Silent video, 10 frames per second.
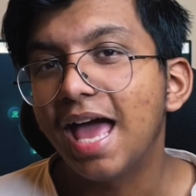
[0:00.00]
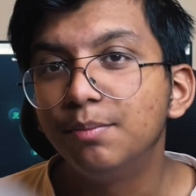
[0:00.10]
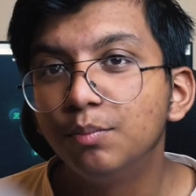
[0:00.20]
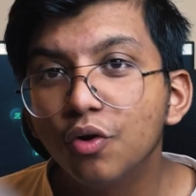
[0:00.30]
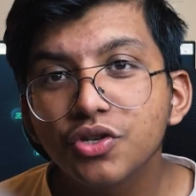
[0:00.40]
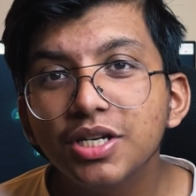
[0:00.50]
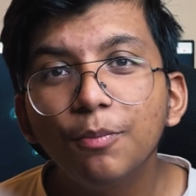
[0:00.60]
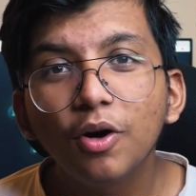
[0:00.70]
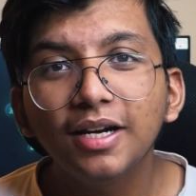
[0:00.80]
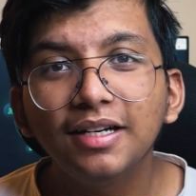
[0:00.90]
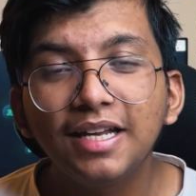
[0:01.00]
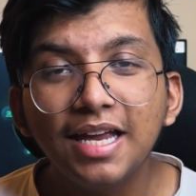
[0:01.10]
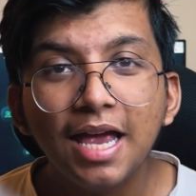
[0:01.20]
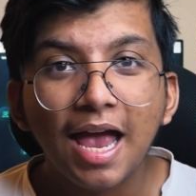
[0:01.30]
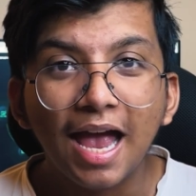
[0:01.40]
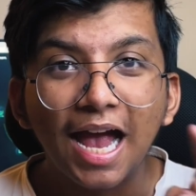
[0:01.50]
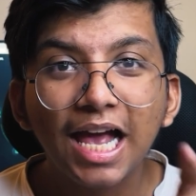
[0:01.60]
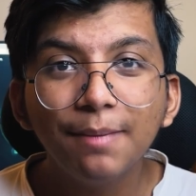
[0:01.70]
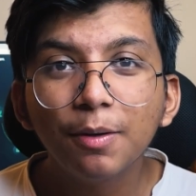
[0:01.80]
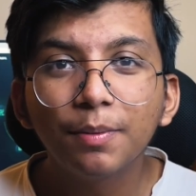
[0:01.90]
And most importantly,
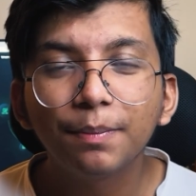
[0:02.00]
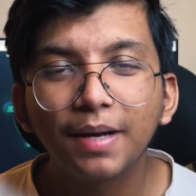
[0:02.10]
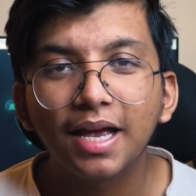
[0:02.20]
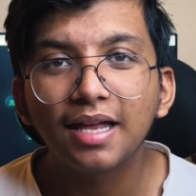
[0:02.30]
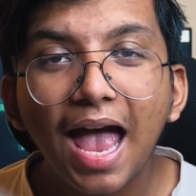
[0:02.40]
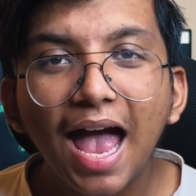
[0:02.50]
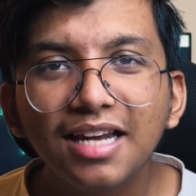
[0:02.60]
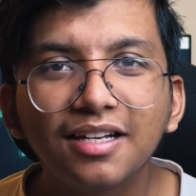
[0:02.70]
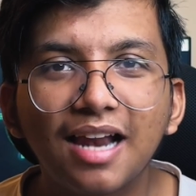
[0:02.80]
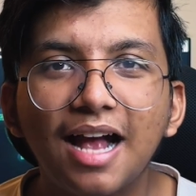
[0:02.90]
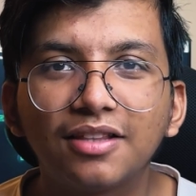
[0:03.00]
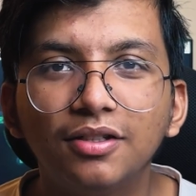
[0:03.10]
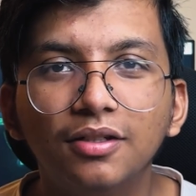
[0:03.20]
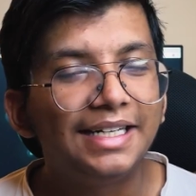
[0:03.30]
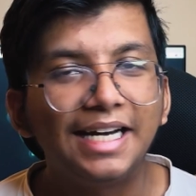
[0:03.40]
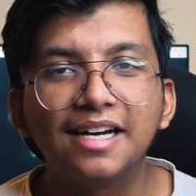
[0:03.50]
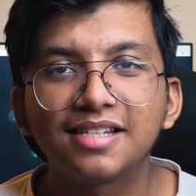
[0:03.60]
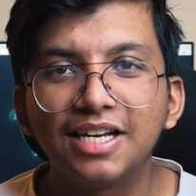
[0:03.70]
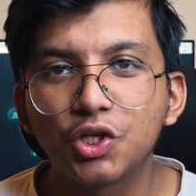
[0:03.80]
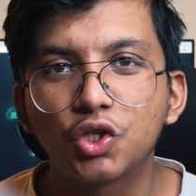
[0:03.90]
help you prepare and crack the data
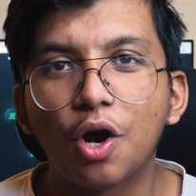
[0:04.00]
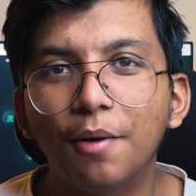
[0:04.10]
science job